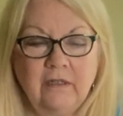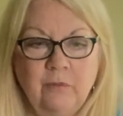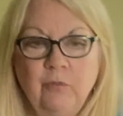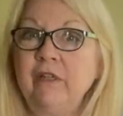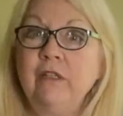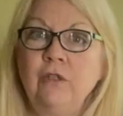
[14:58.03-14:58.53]

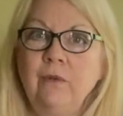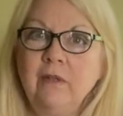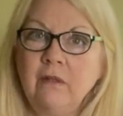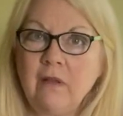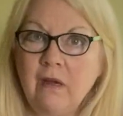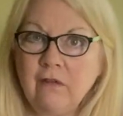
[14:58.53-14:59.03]
brings you in
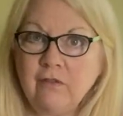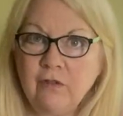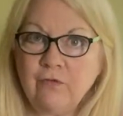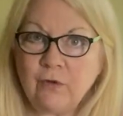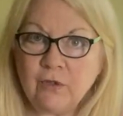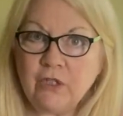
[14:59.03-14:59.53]
a lot of
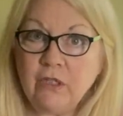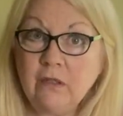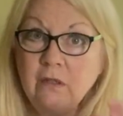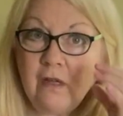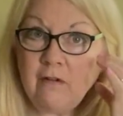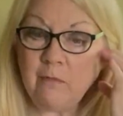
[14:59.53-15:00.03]
good fortune, a
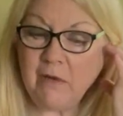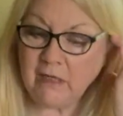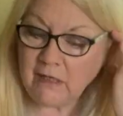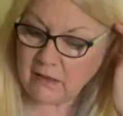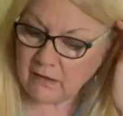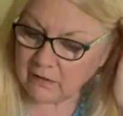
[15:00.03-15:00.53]
lot of
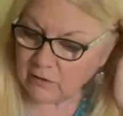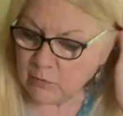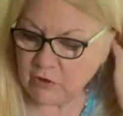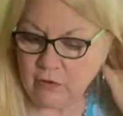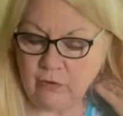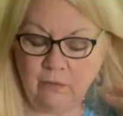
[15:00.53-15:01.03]
money,
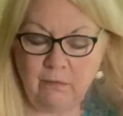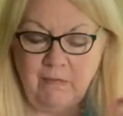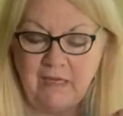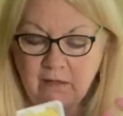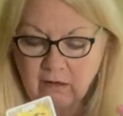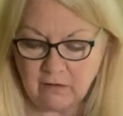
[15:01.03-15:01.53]
helps you
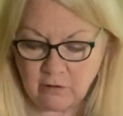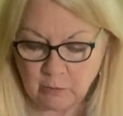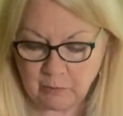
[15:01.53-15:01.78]
meet other